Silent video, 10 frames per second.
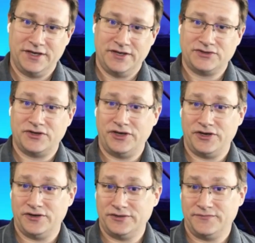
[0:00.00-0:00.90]
So
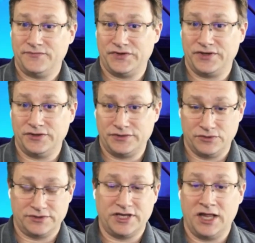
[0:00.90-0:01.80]
your the
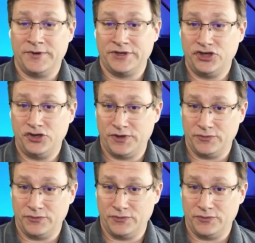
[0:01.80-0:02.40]
Solomon cubit,